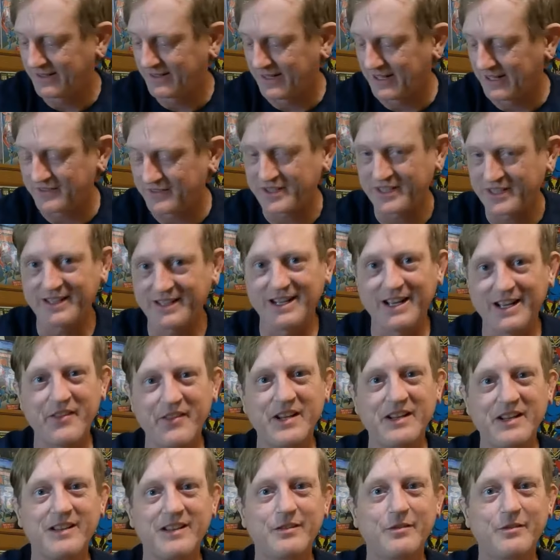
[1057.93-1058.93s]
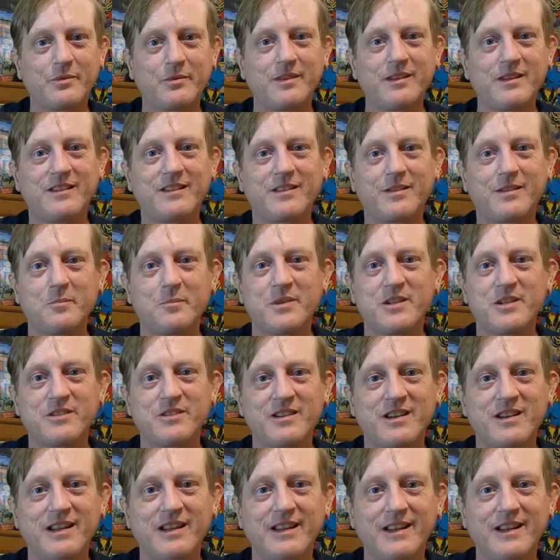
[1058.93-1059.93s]
I think I think this this
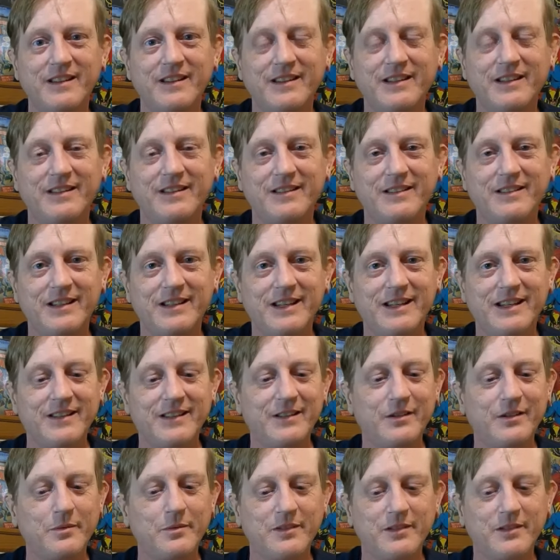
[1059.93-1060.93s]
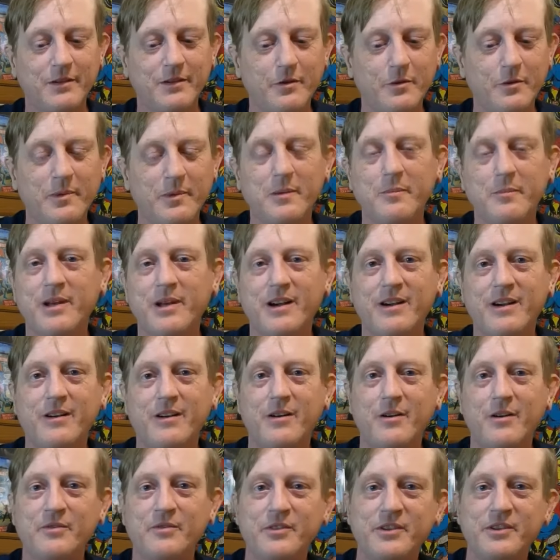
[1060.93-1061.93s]
submission at, at least at least was a little bit better,
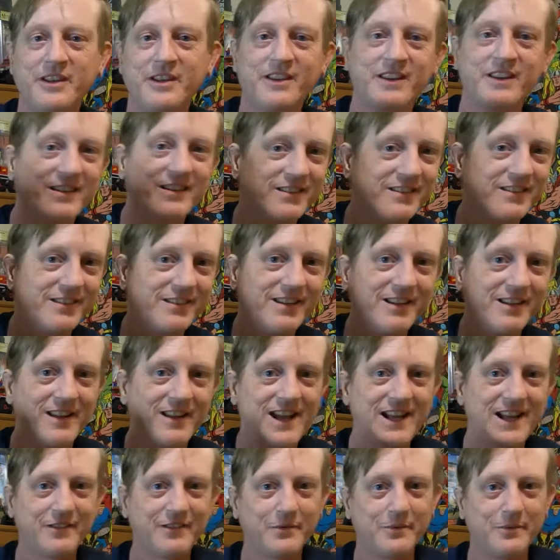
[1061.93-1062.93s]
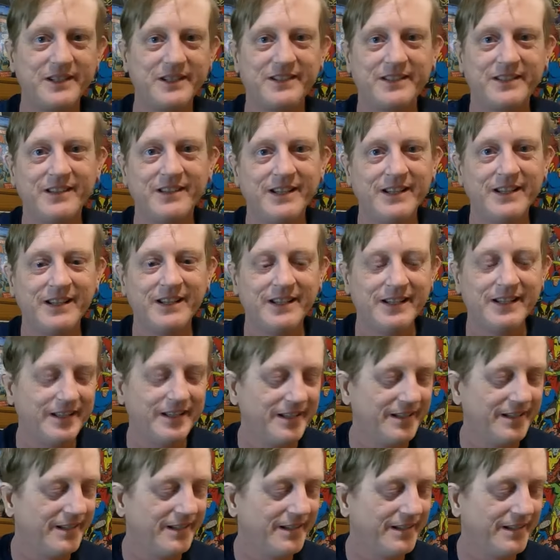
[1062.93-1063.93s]
hopefully than than last week's.
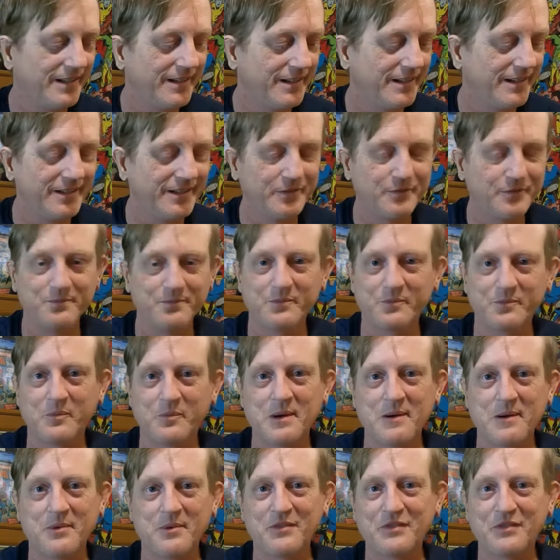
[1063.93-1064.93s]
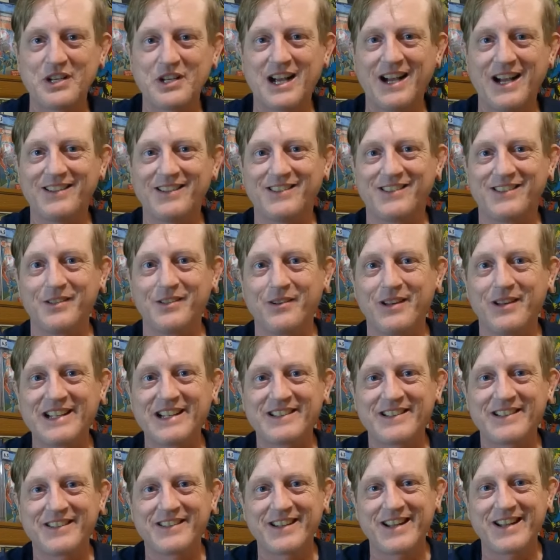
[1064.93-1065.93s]
Uh, remember, if you guys do
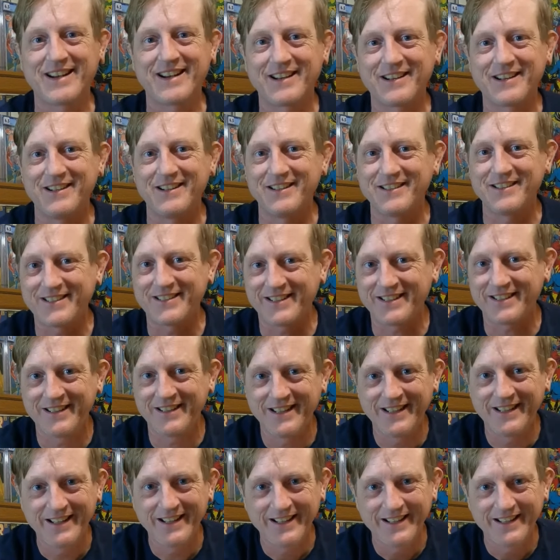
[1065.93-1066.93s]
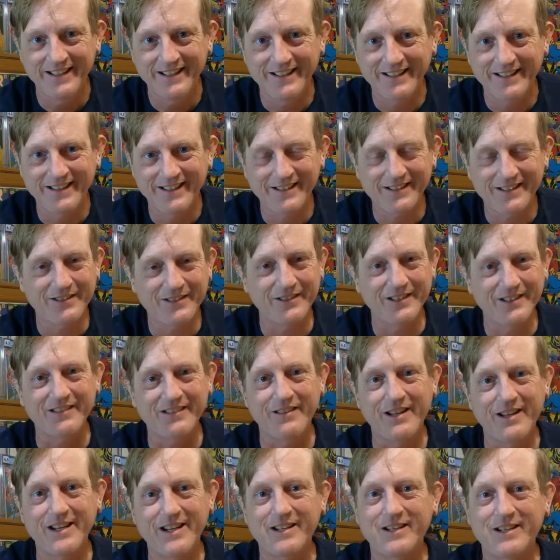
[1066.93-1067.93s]
like this kind of content, uh, click
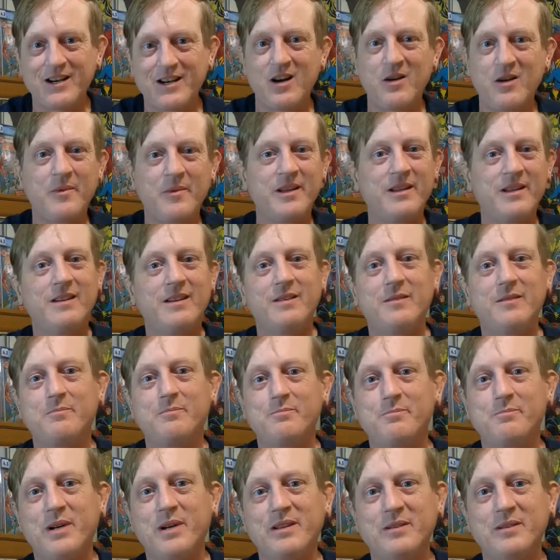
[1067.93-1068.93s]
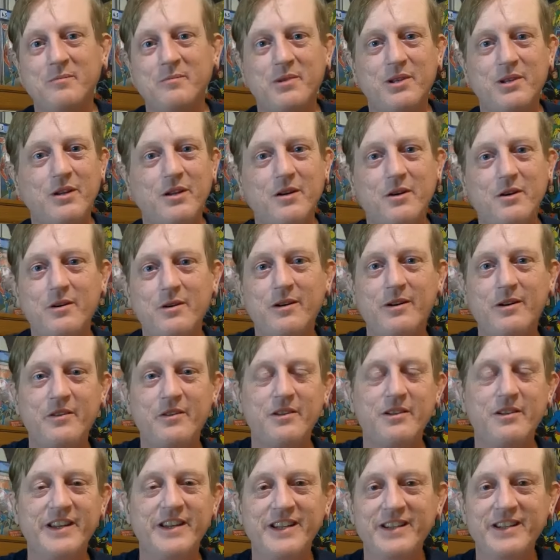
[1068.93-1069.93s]
like, comment button below, all the
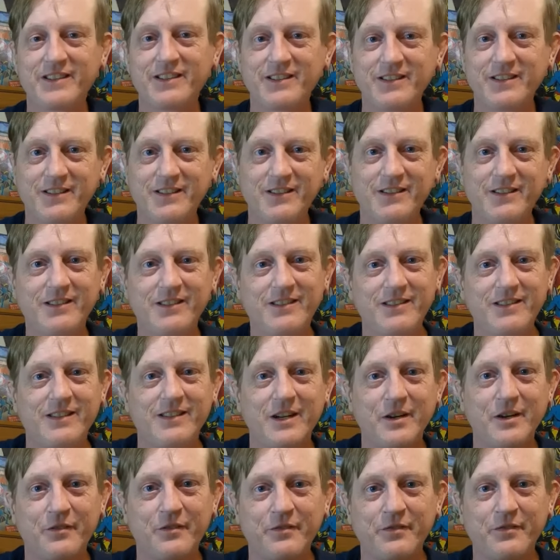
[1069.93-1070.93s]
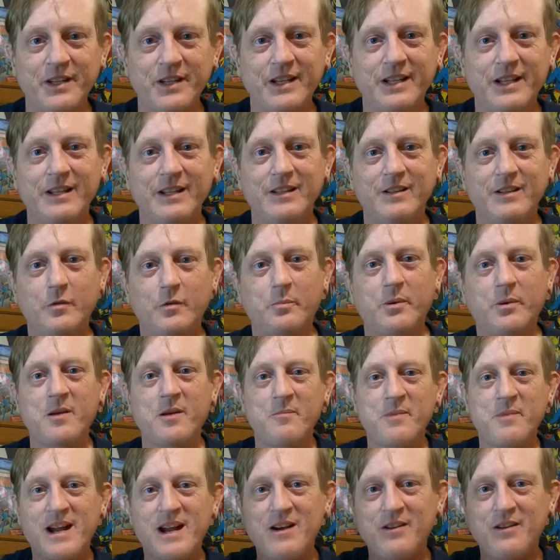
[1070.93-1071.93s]
links and good stuff. Spread
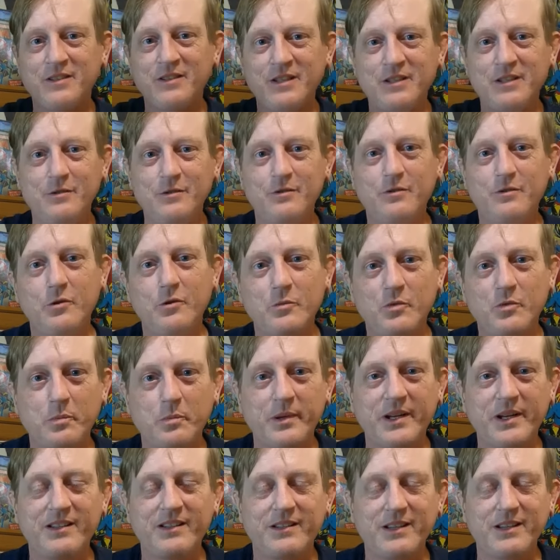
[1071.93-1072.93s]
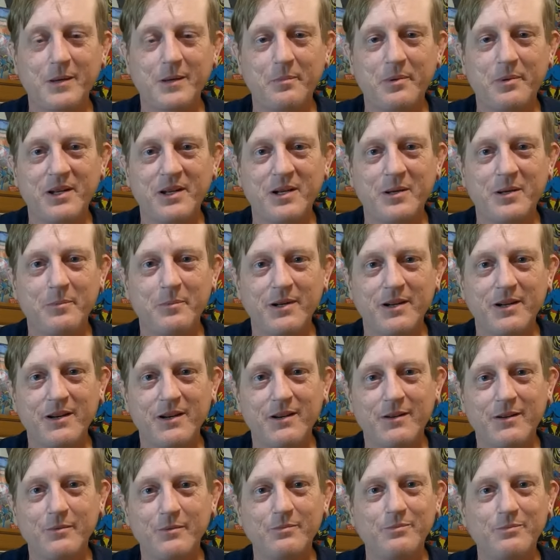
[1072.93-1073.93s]
me out in the YouTube space like peanut
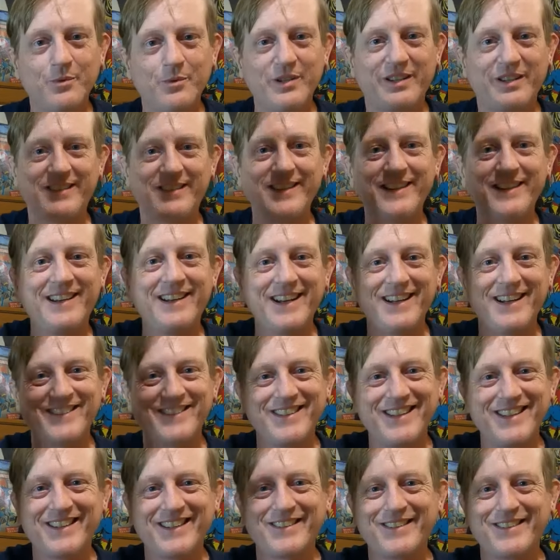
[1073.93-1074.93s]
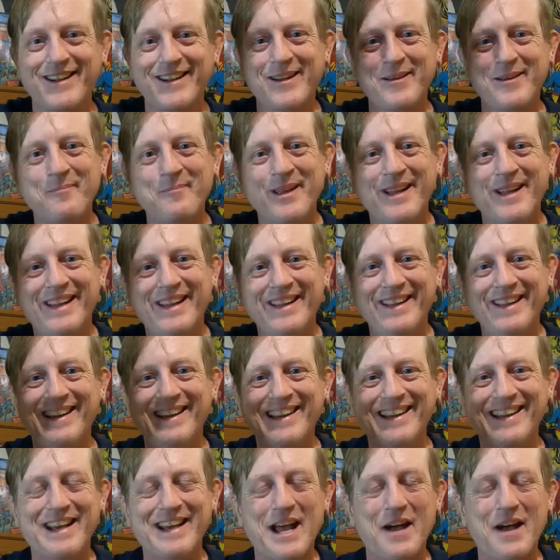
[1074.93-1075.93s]
butter. We'll see you guys next time,
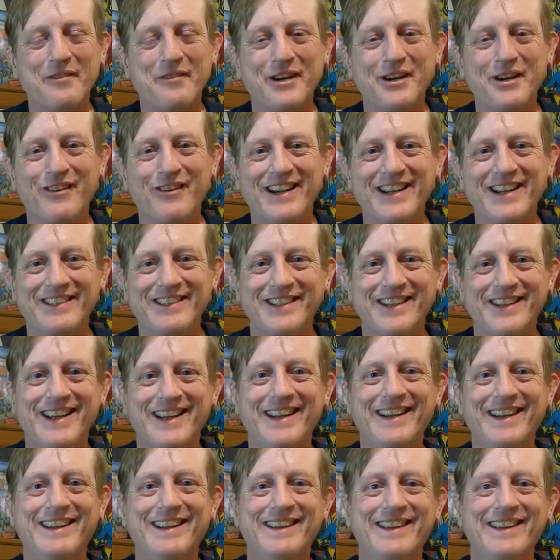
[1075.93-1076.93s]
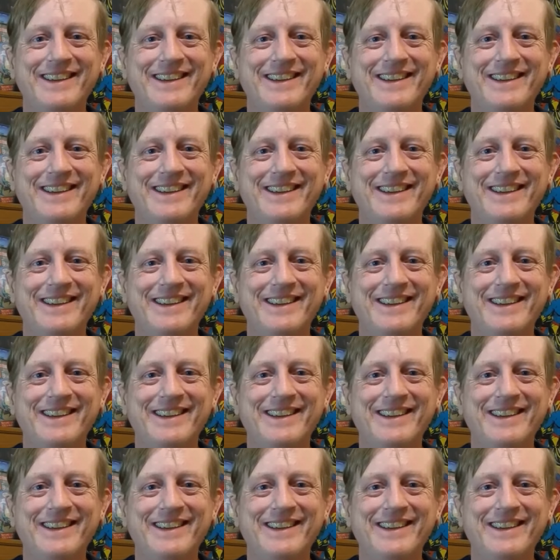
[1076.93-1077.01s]
and have a great day.